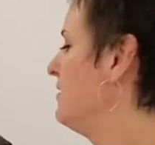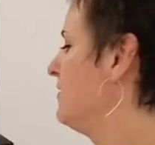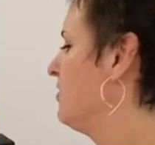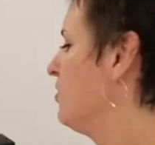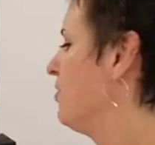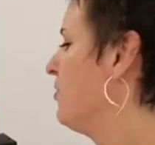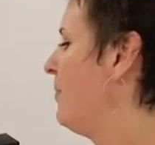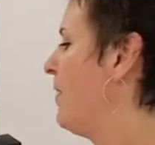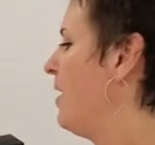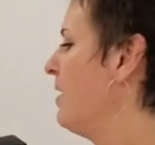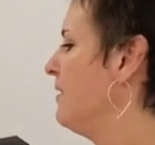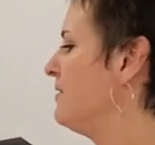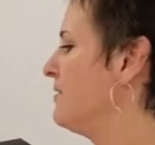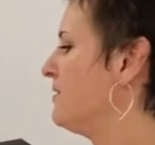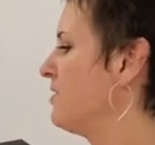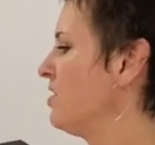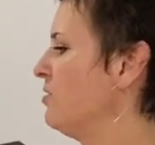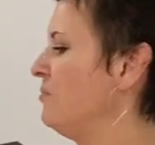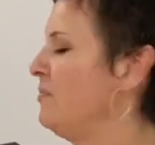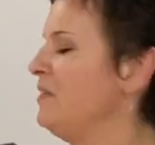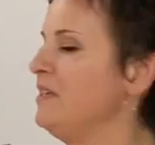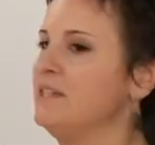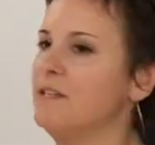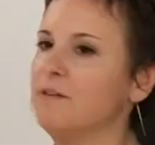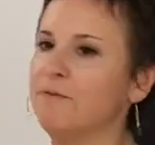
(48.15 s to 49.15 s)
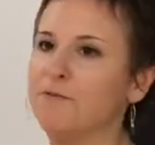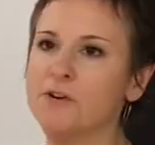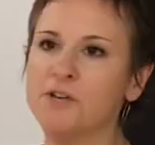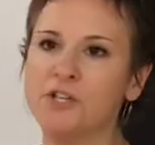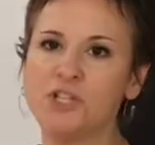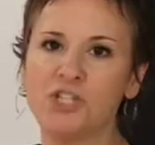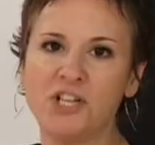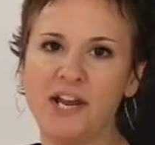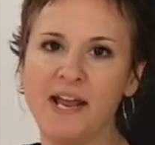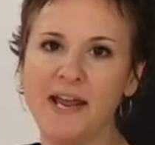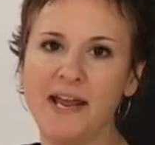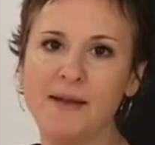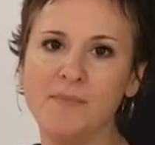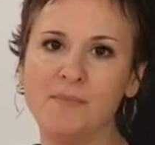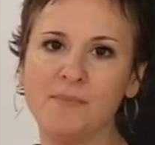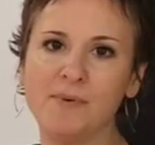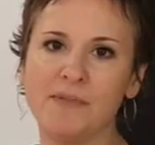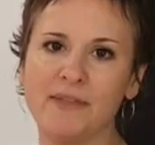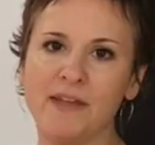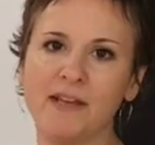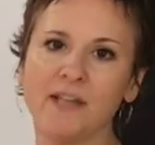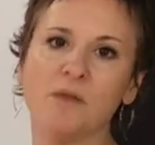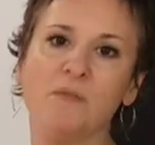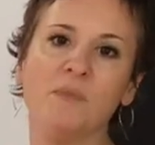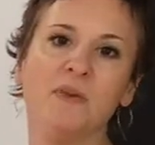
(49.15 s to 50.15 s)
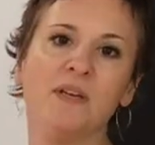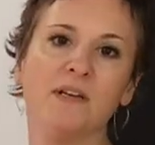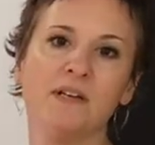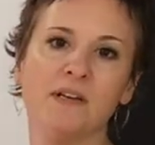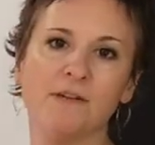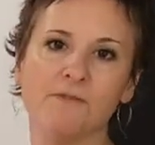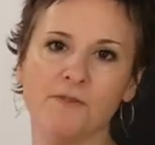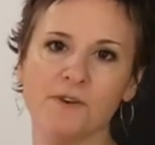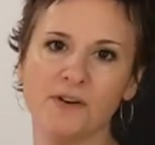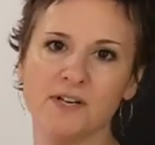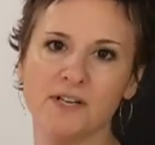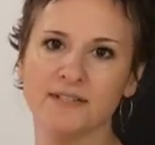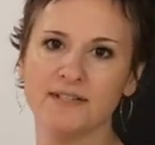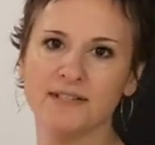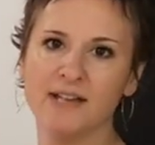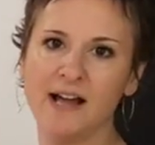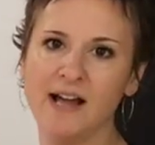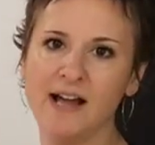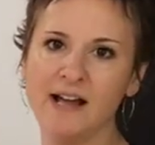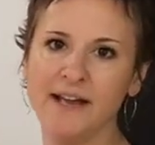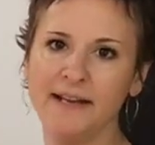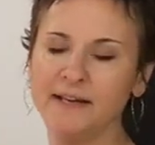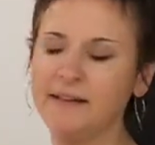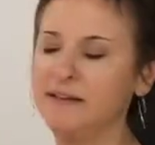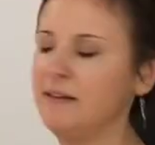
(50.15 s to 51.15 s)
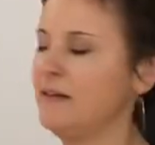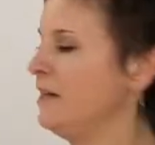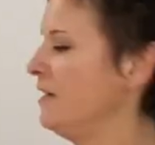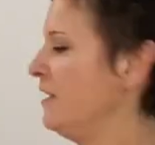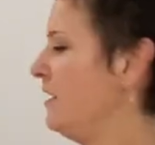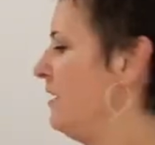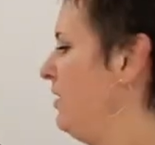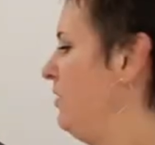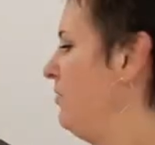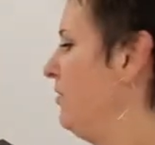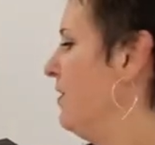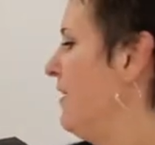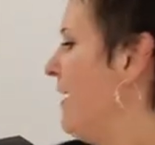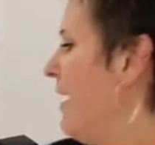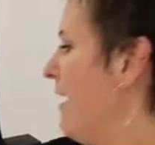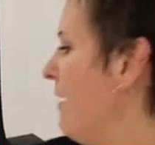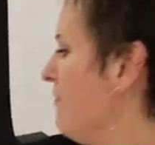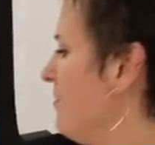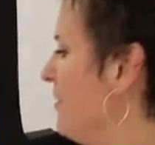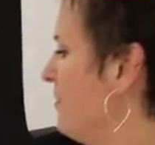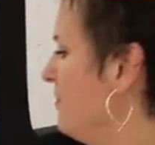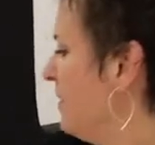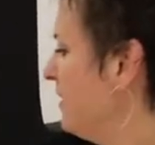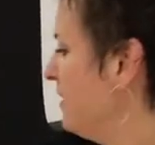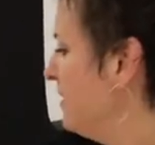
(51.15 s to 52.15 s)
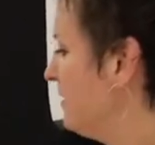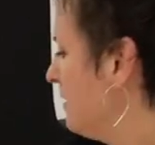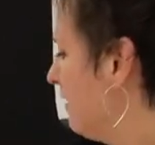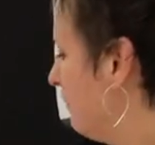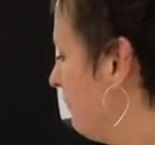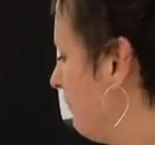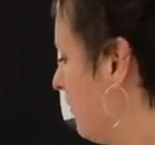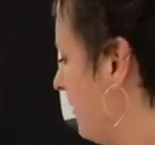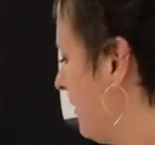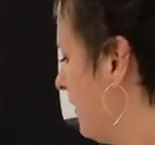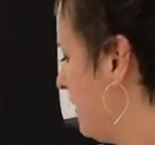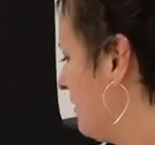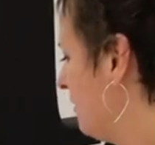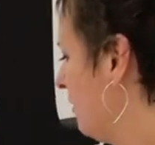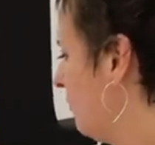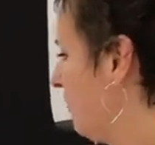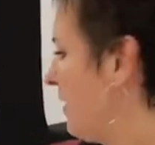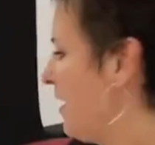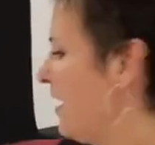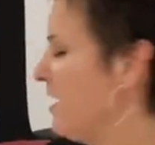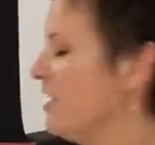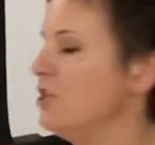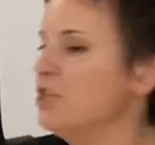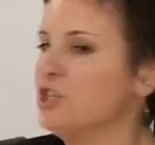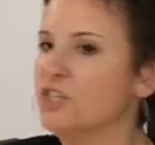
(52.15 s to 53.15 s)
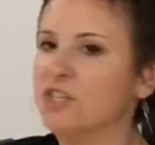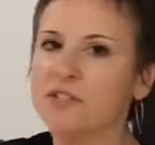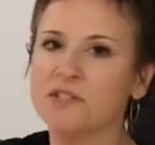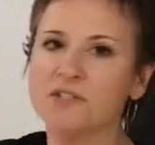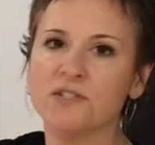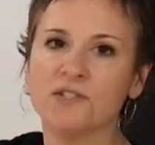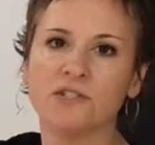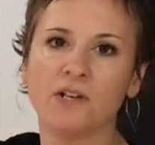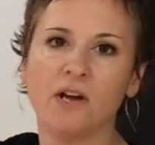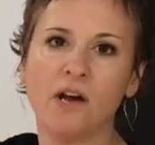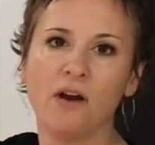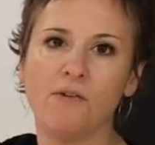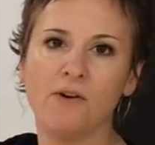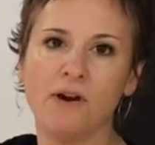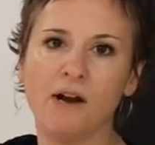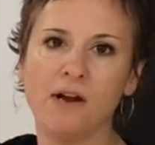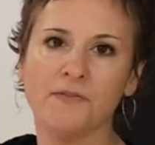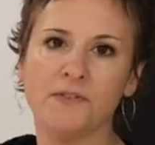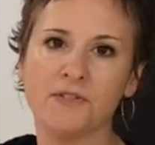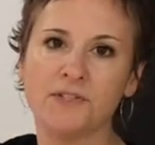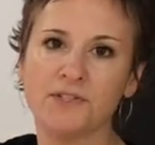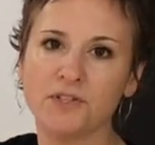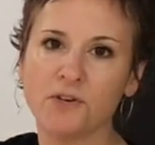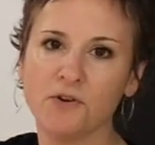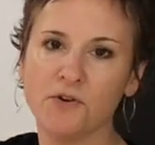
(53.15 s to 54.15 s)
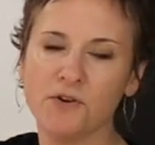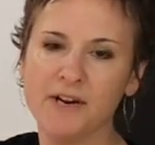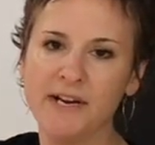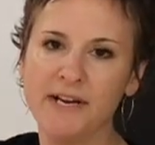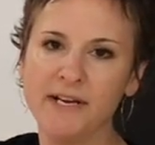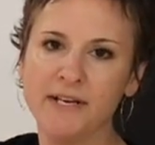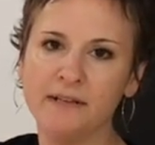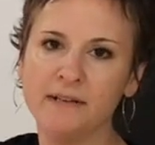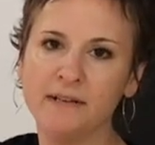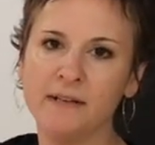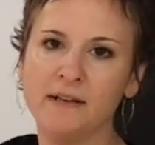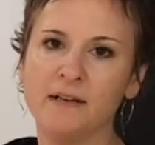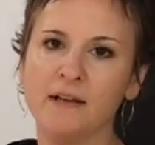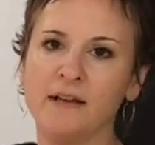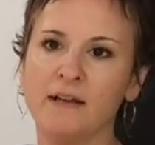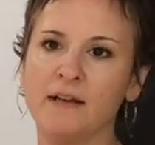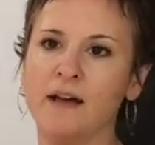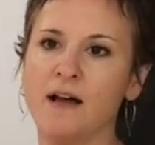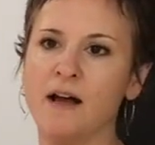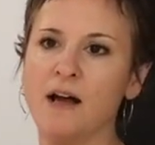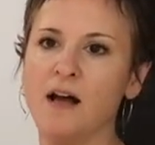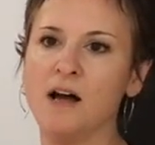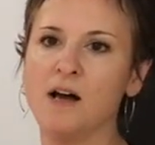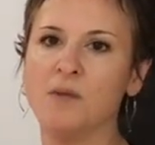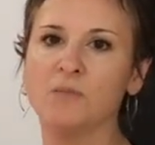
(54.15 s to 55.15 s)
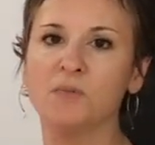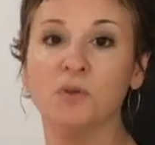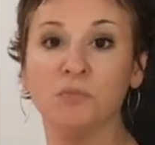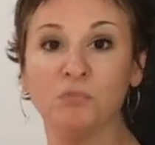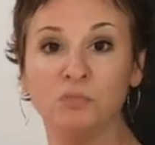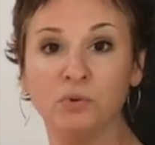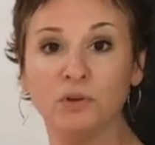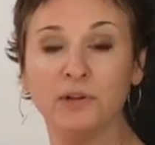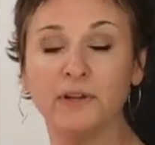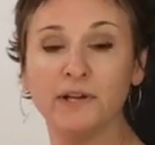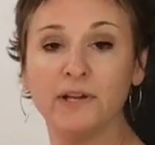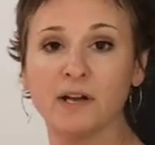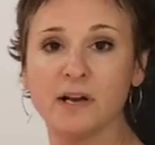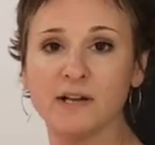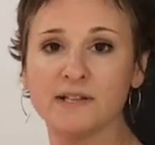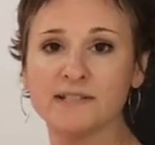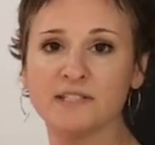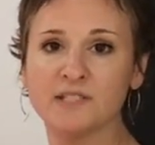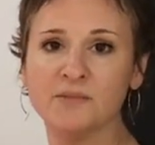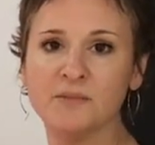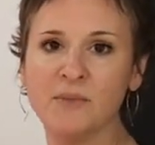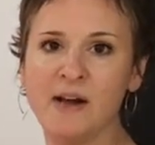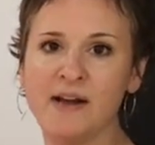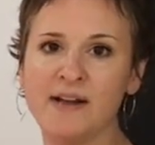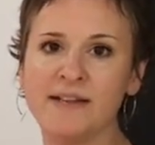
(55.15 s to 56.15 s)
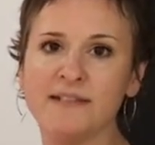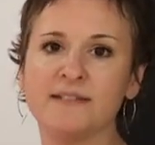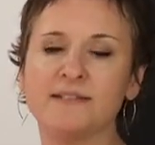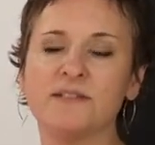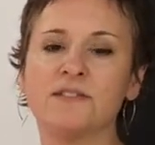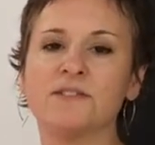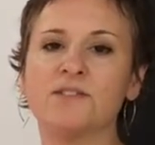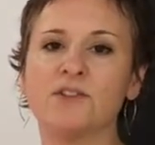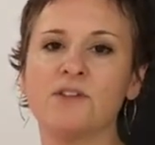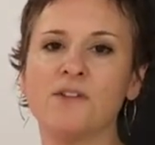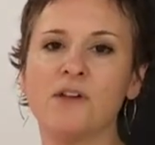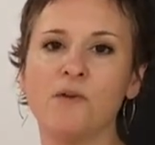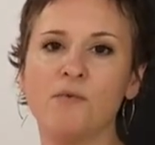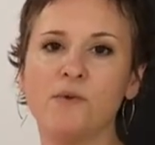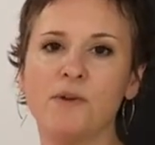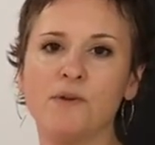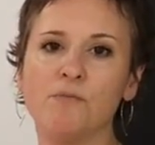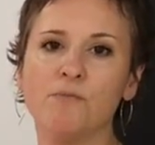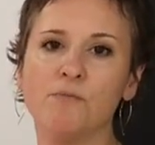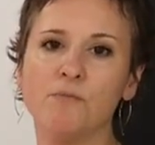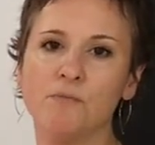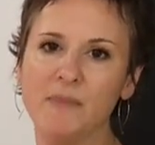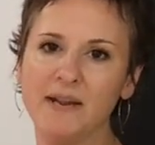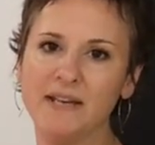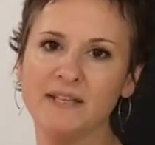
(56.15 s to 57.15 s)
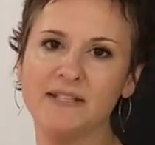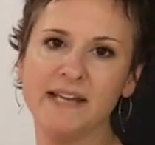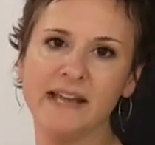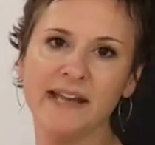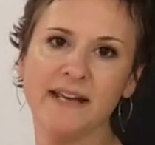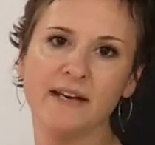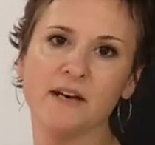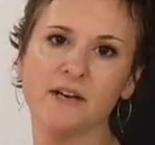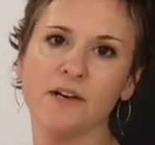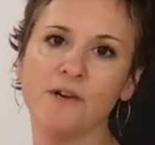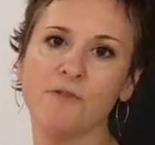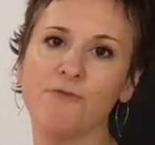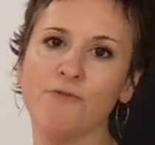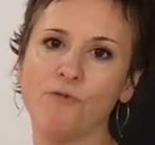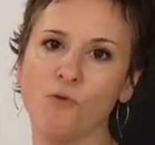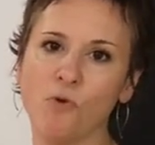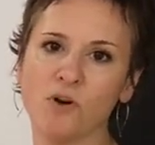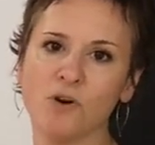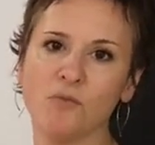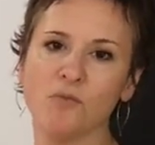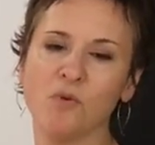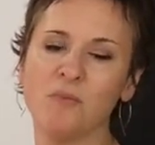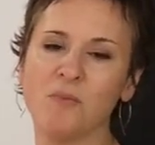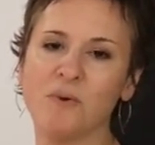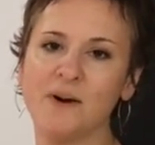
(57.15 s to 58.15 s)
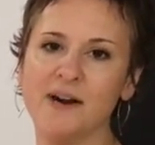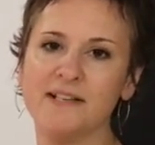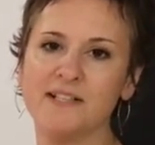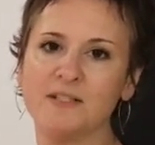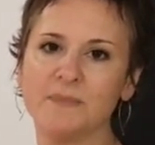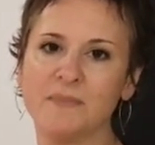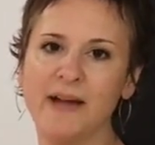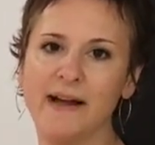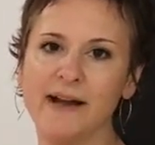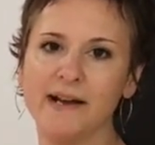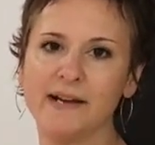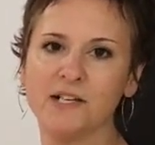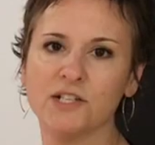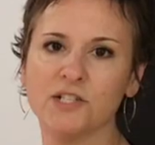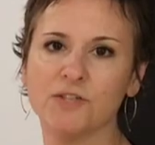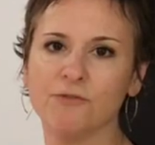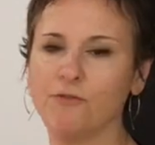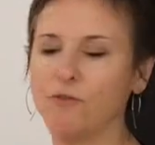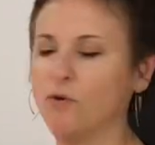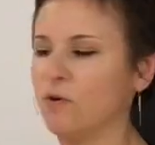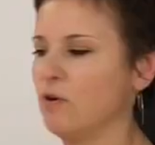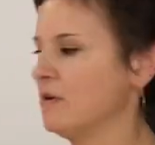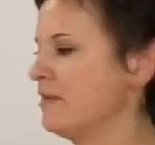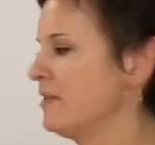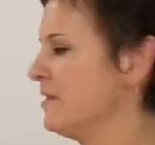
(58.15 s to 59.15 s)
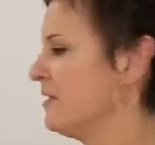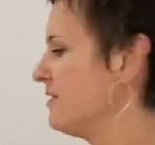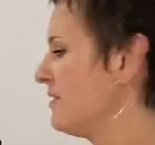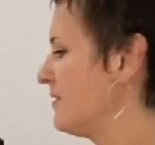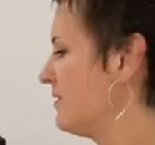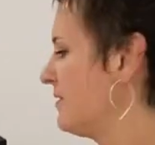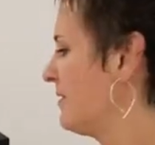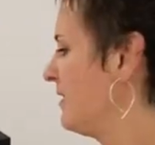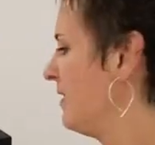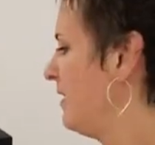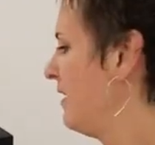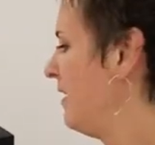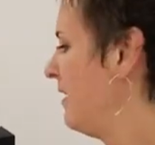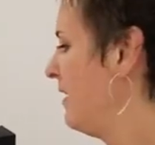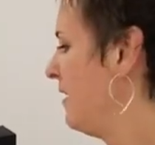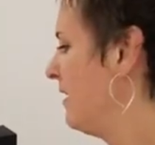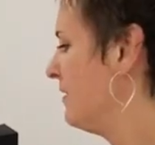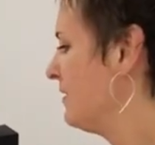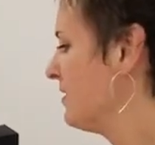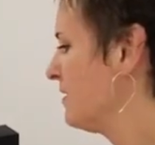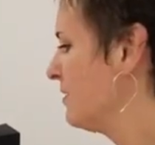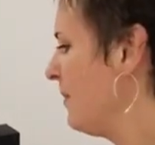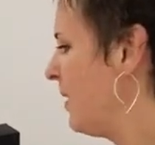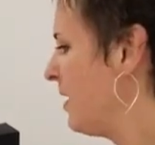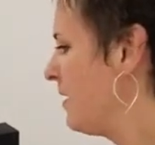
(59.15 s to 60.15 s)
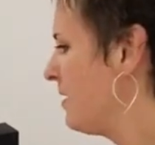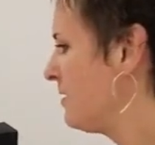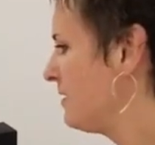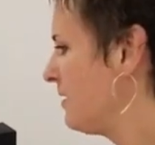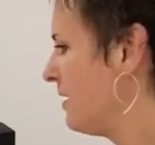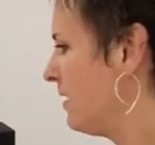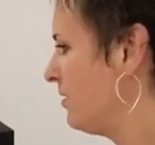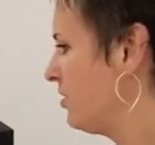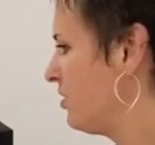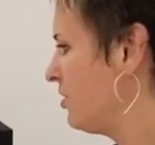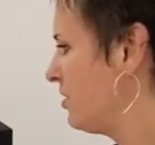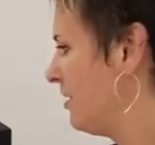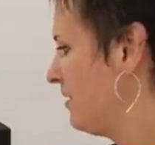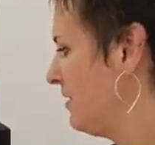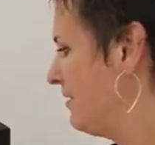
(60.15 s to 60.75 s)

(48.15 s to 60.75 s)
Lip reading: So the buttons could be different shape, they could be a different design, you could have them in different locations around the screen. Completely customized so that we maintain an affordable price package for this Smart Touch